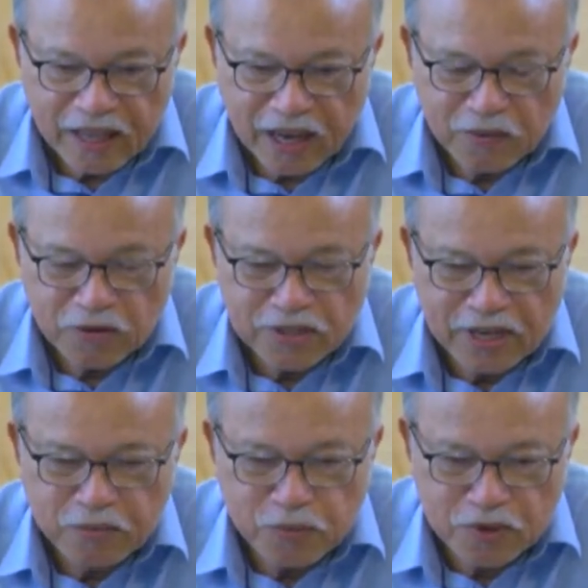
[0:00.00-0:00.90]
I was
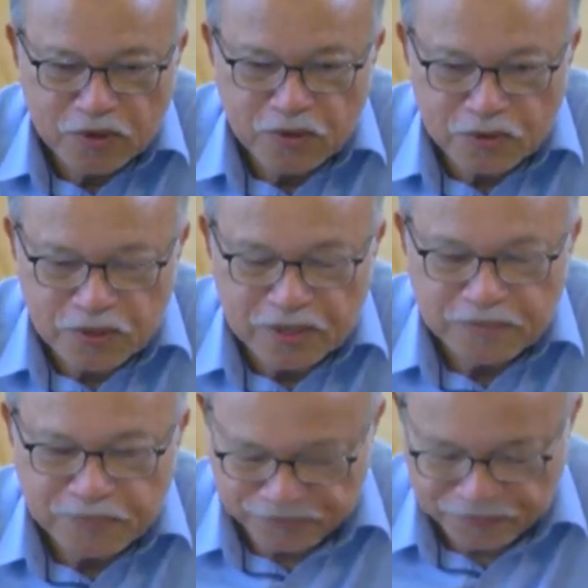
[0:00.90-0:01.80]
able to
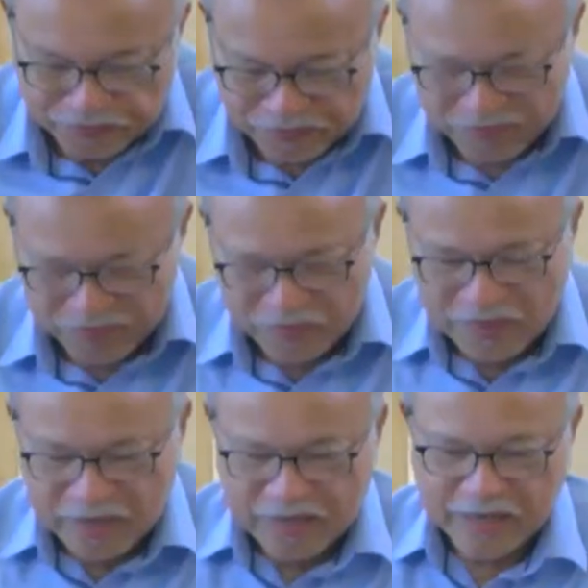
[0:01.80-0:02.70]

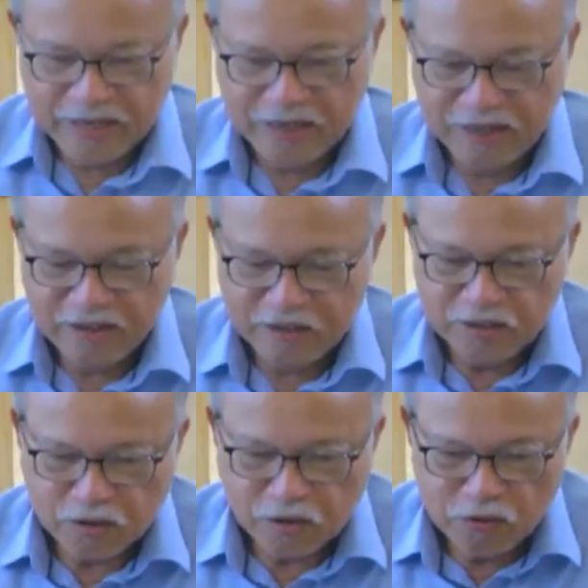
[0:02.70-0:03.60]
uh, uh
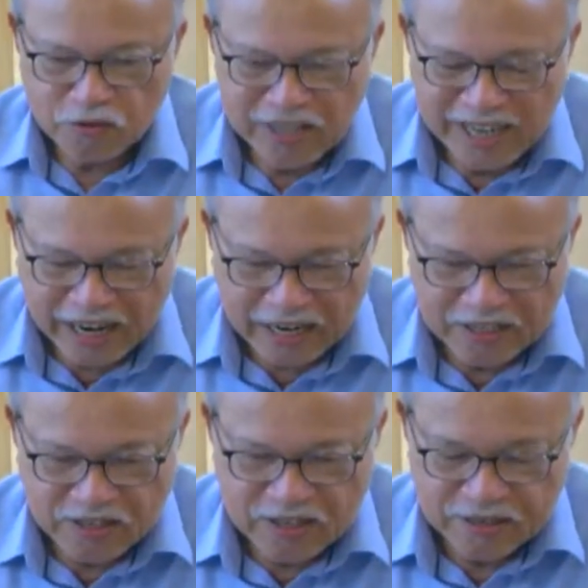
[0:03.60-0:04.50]

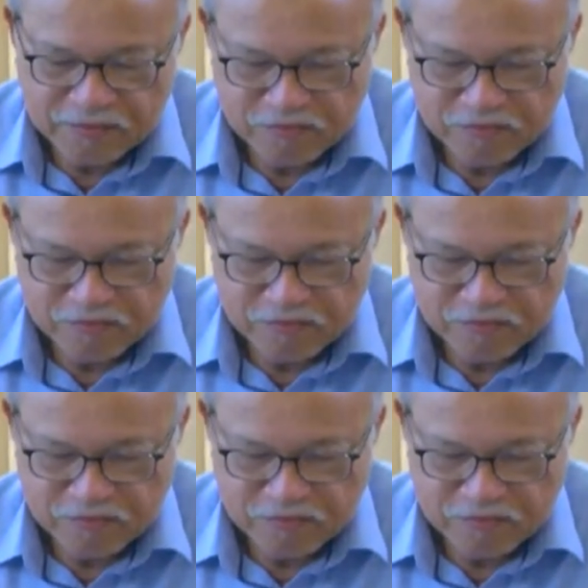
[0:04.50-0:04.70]
scrutinize